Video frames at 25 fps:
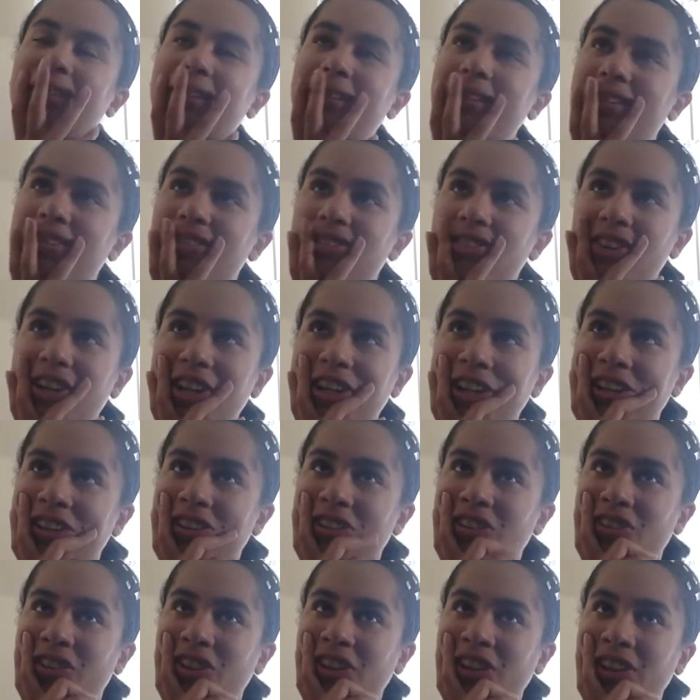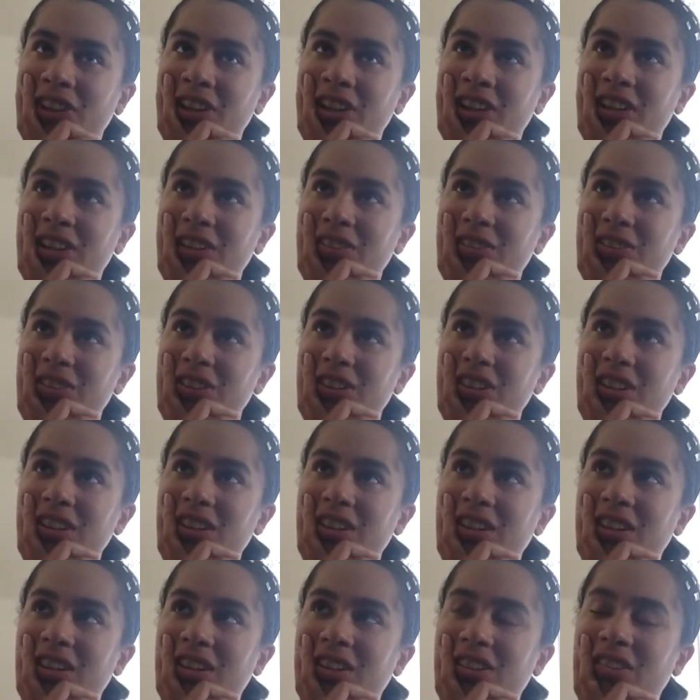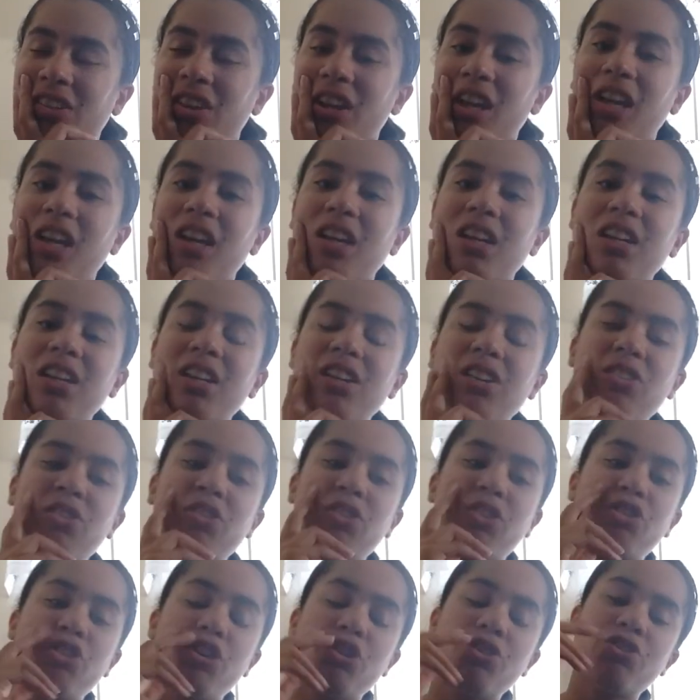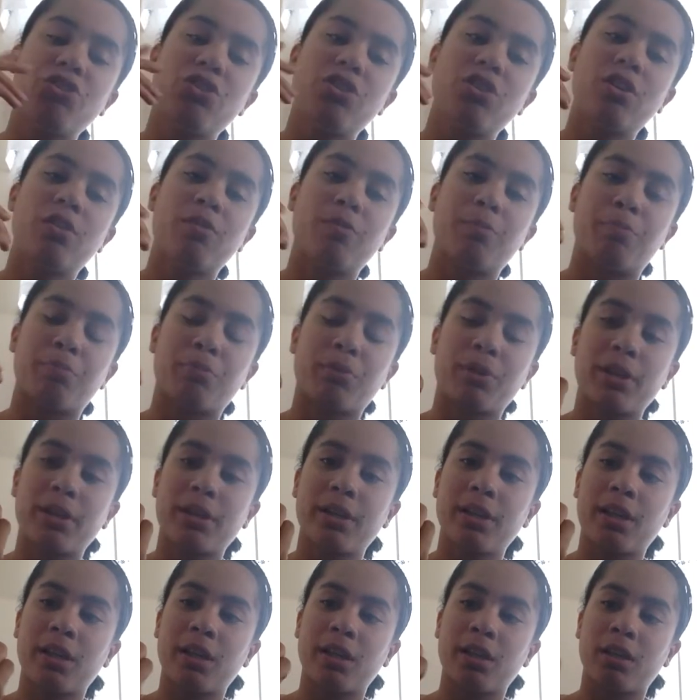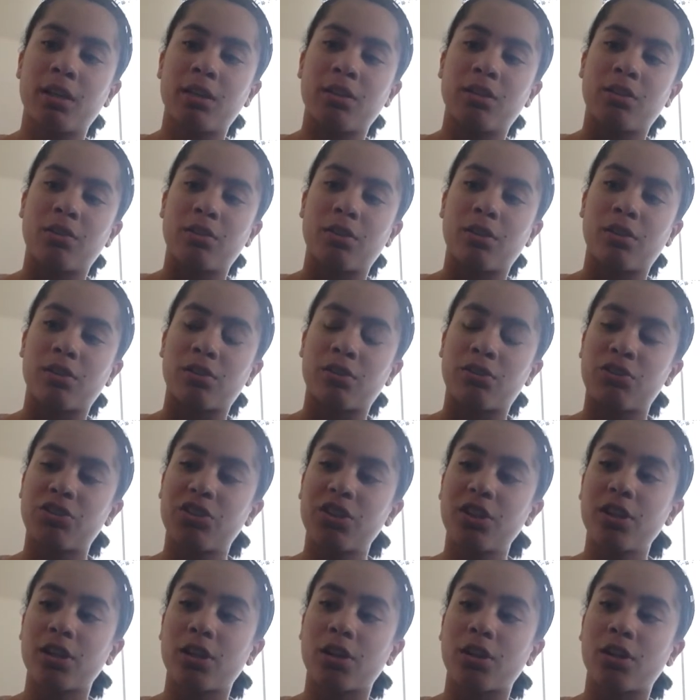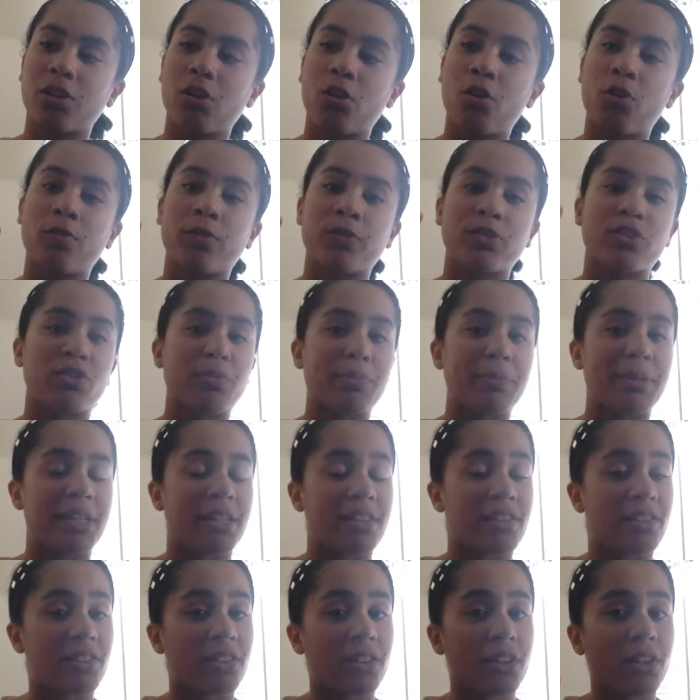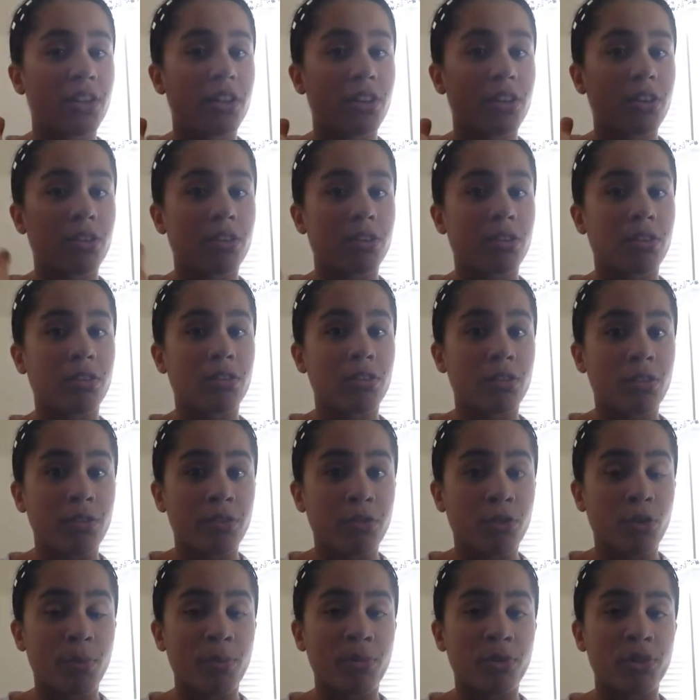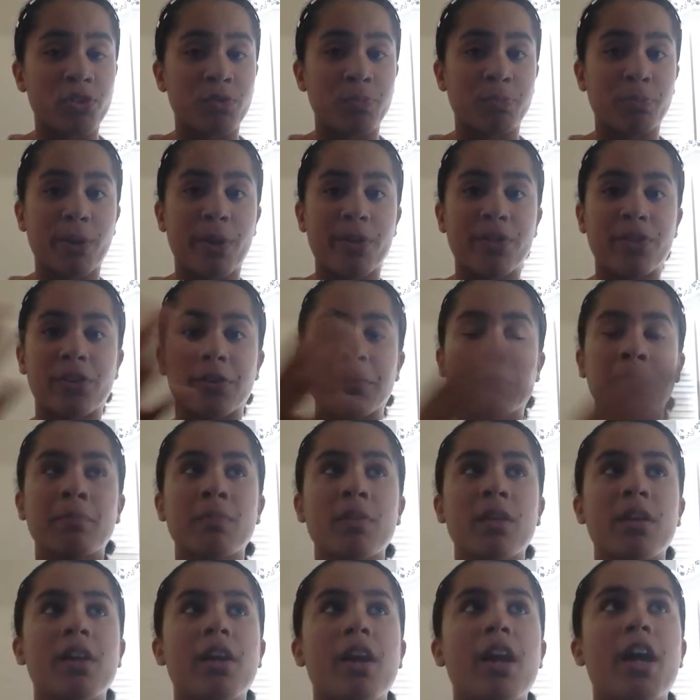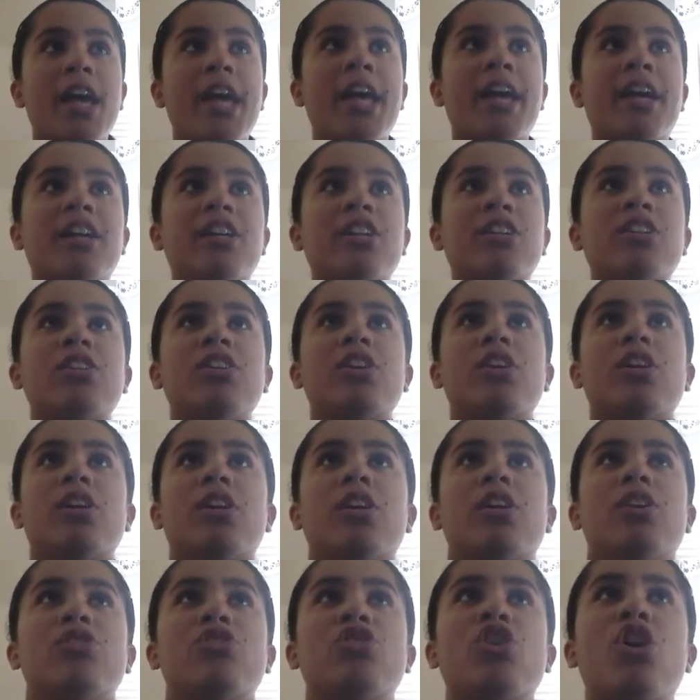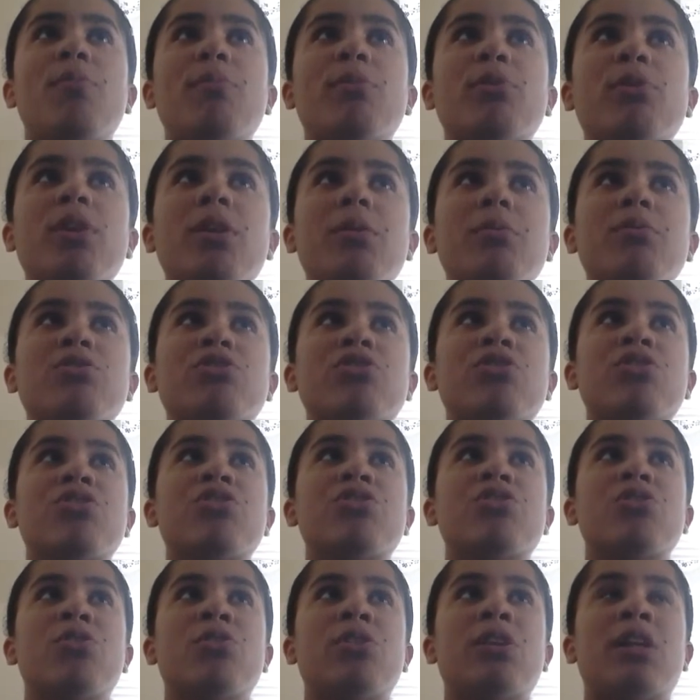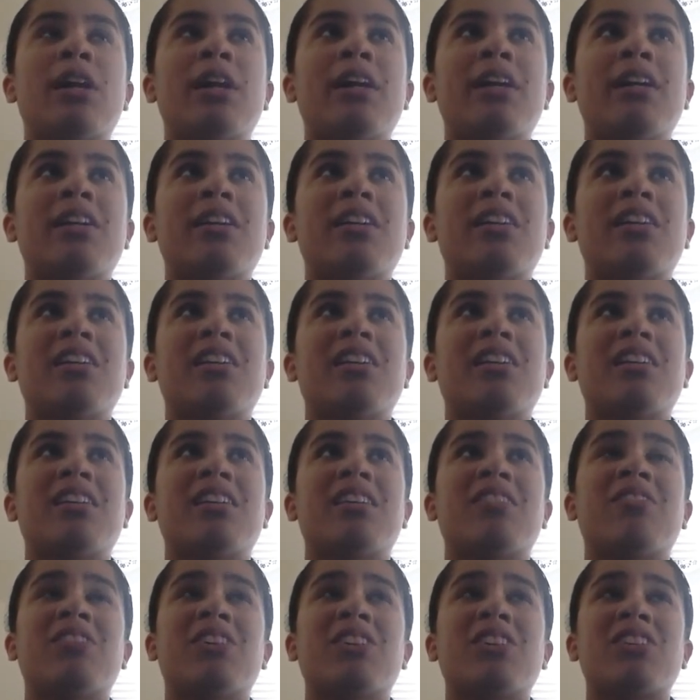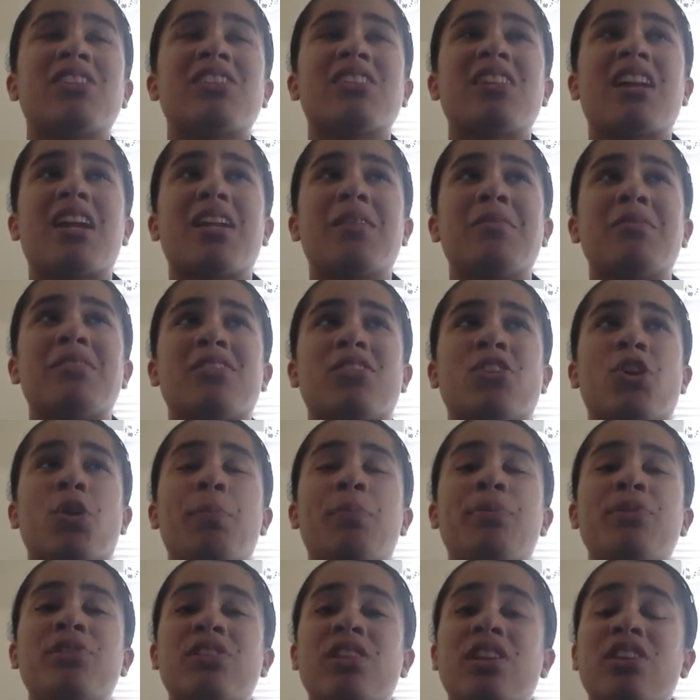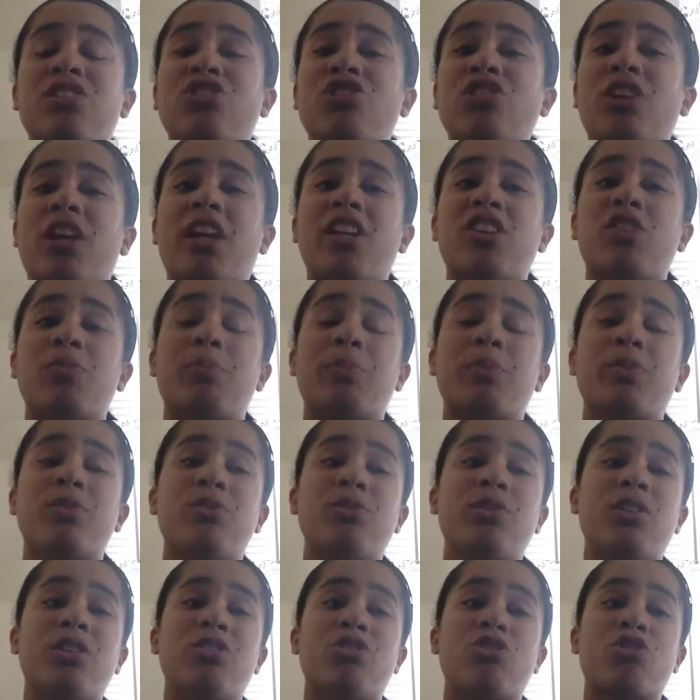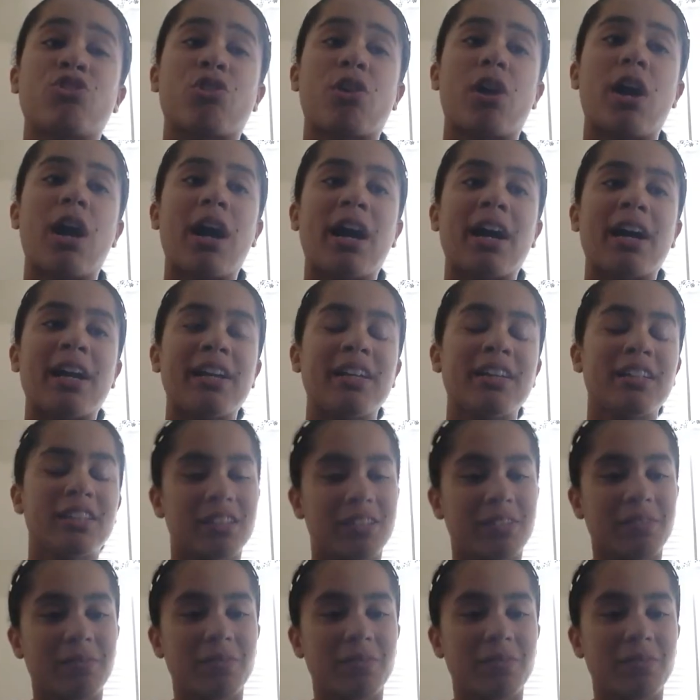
it's strange, really. It really is. He suggested of bringing the singer over to meet Tomori's brother, and Tomori was just still like, well, it's not a 0% chance, but you can try.